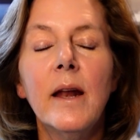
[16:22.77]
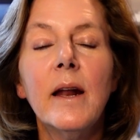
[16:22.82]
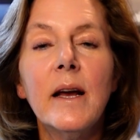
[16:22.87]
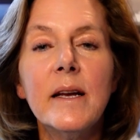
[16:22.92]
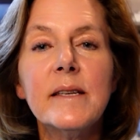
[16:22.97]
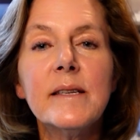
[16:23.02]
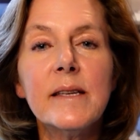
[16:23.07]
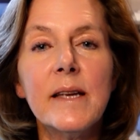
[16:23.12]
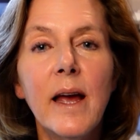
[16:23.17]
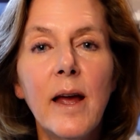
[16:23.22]
I
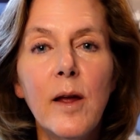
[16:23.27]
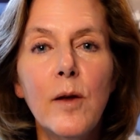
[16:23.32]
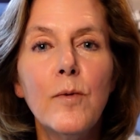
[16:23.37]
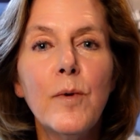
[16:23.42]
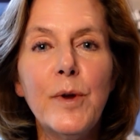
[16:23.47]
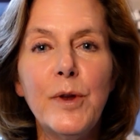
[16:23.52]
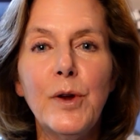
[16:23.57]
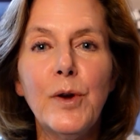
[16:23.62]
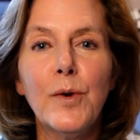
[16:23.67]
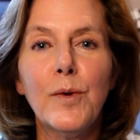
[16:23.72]
say
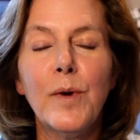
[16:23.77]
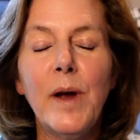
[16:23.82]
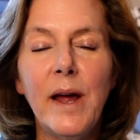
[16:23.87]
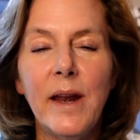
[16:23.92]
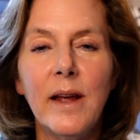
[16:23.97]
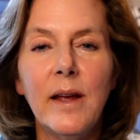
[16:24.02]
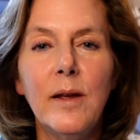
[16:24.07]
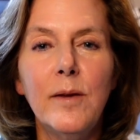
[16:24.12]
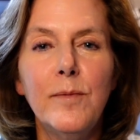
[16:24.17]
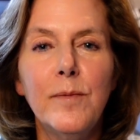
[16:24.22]
when you're
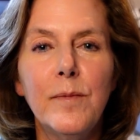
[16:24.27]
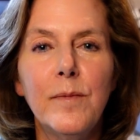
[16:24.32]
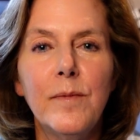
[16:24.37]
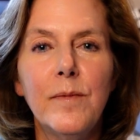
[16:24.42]
ready